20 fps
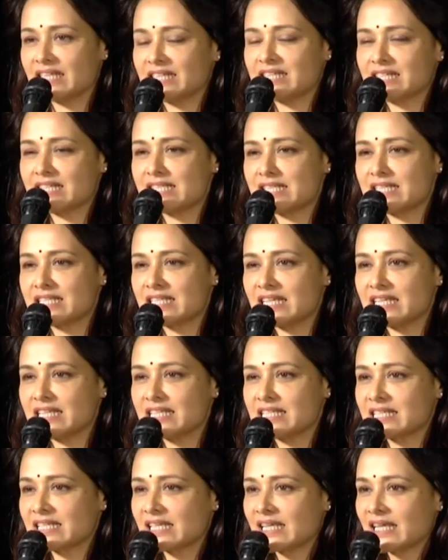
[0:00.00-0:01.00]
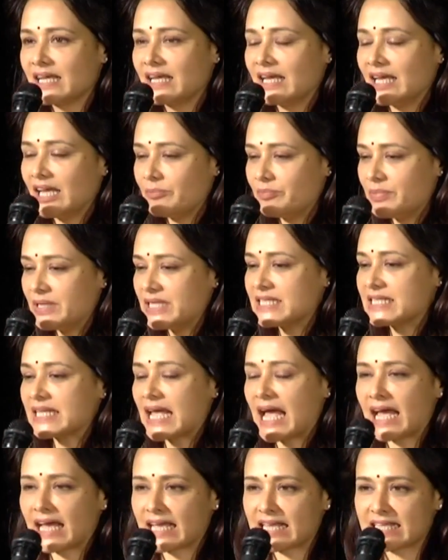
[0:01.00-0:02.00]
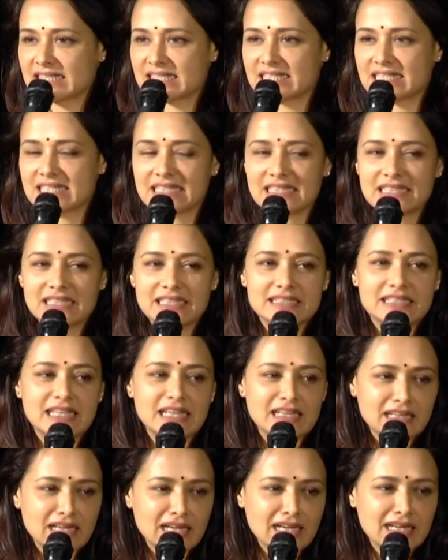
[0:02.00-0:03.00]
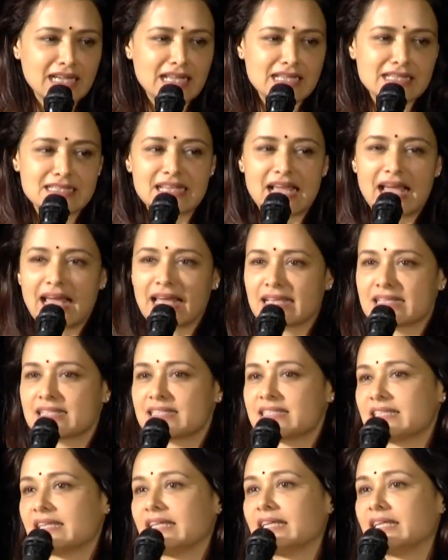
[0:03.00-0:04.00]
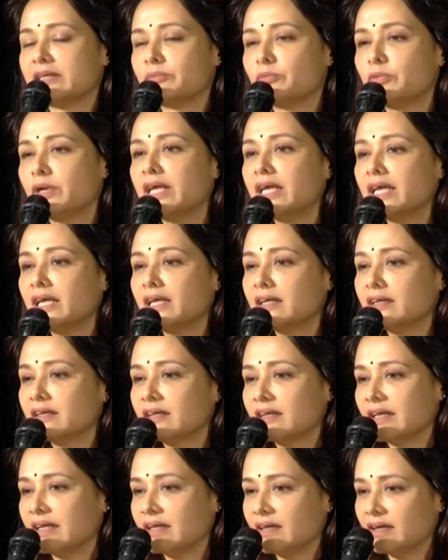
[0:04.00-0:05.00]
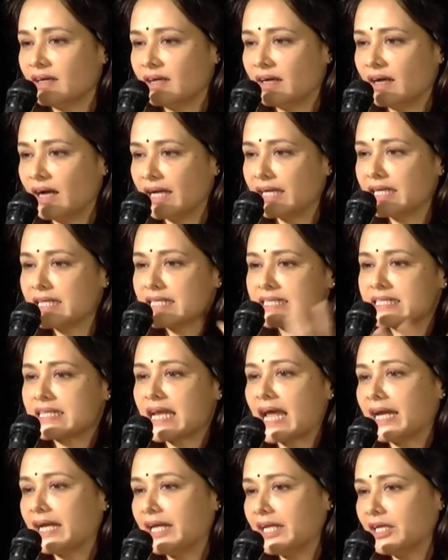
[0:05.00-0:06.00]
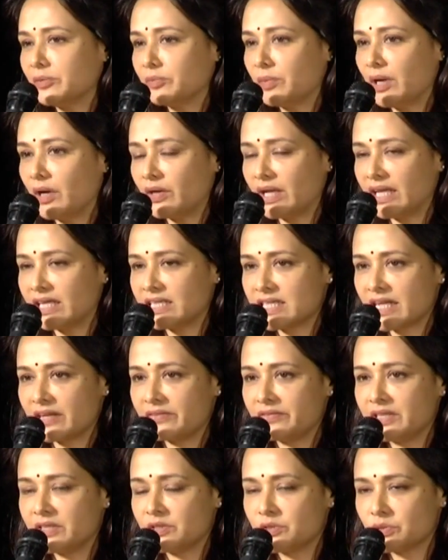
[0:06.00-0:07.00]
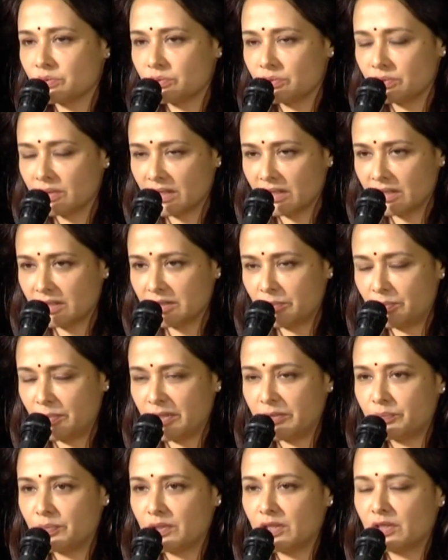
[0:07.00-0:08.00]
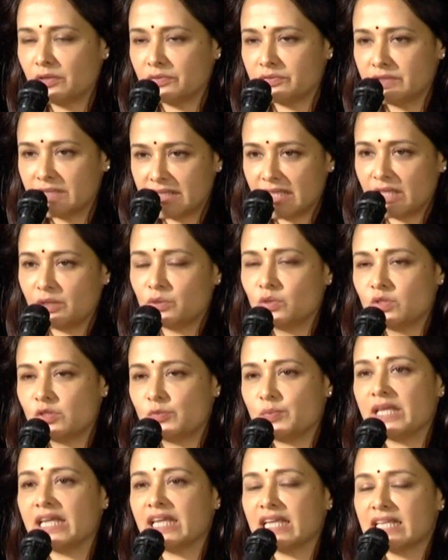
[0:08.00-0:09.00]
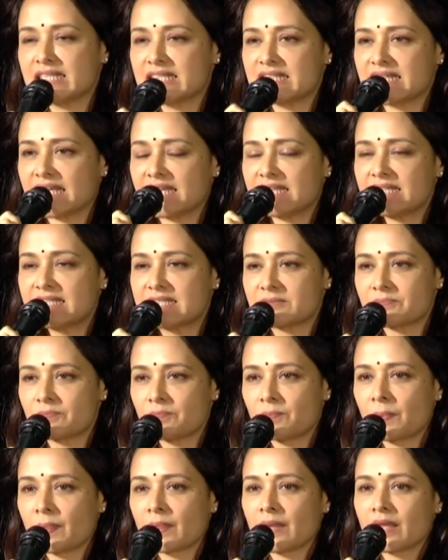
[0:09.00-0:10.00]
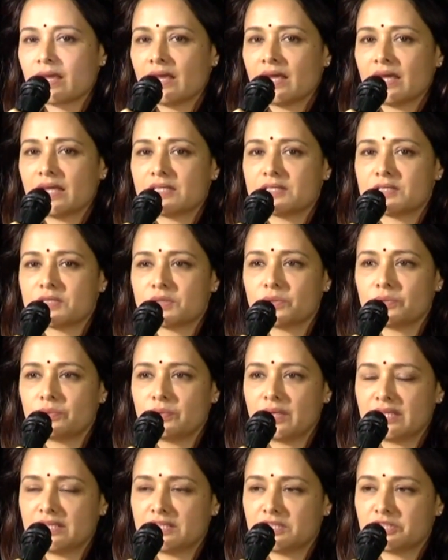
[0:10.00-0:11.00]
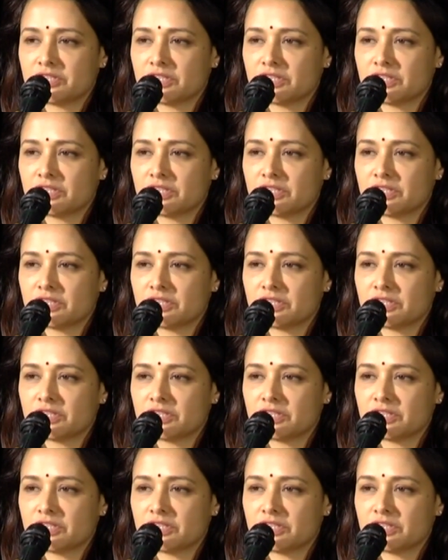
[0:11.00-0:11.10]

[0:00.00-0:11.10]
agencies, AP SACS, Telangana SACS, in bringing understanding about HIV to the people of the Telugu speaking states. And so when